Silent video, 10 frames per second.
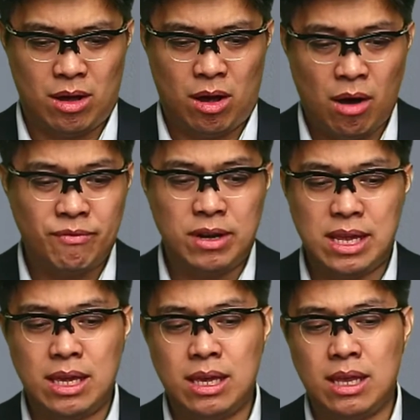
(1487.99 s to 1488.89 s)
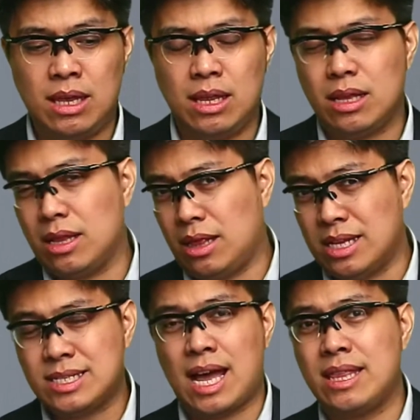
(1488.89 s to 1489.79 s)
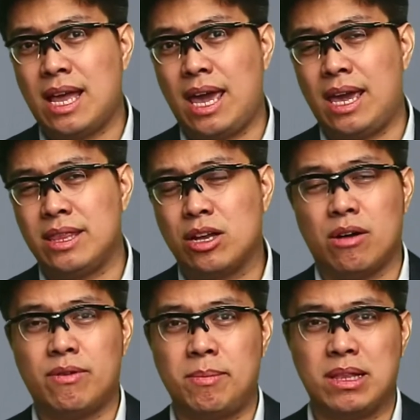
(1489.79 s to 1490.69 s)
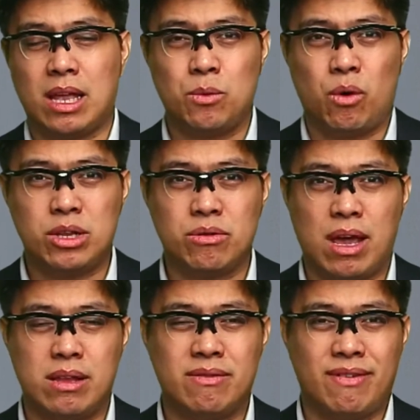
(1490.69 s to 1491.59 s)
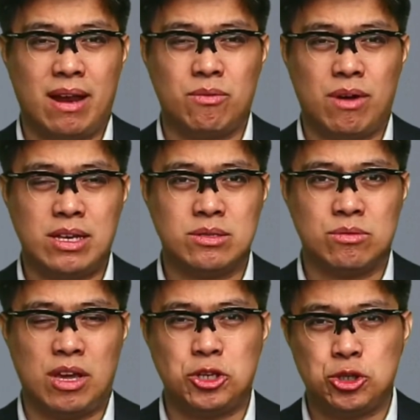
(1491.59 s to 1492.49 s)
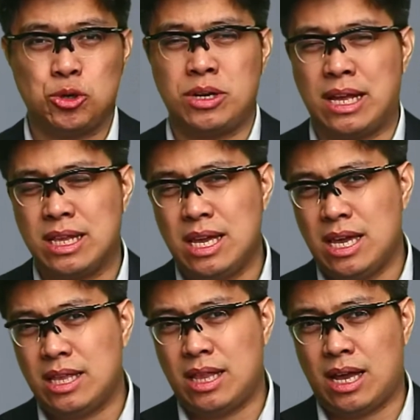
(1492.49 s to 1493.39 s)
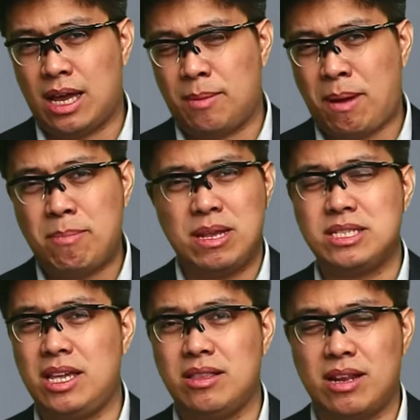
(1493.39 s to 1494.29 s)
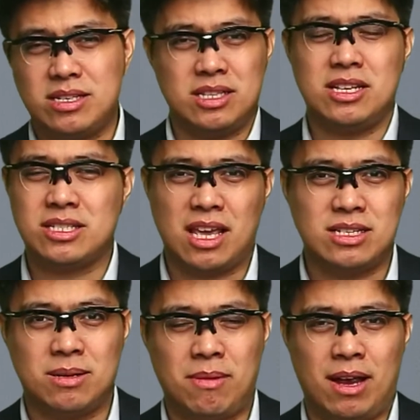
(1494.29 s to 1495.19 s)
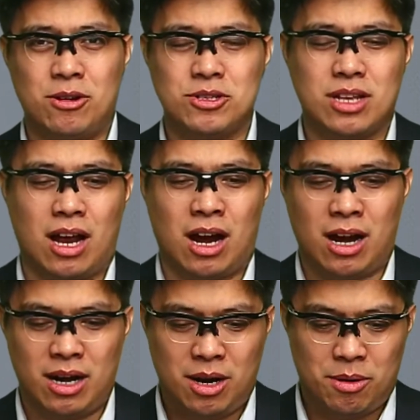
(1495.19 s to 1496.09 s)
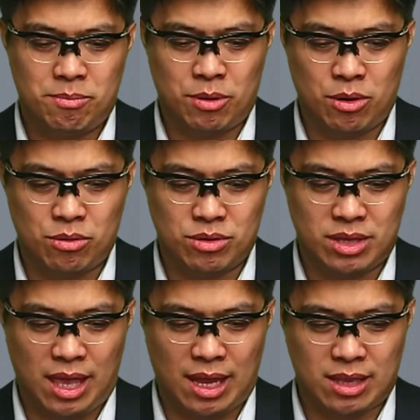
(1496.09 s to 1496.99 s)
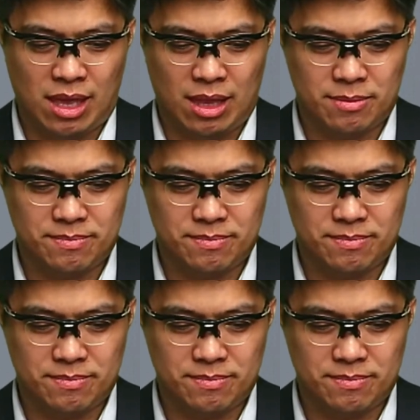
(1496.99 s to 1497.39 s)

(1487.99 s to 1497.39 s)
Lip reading: Hopefully, the SADA and the government can work together, find ways to ensure that the public's interest, in this case the minors, are protected.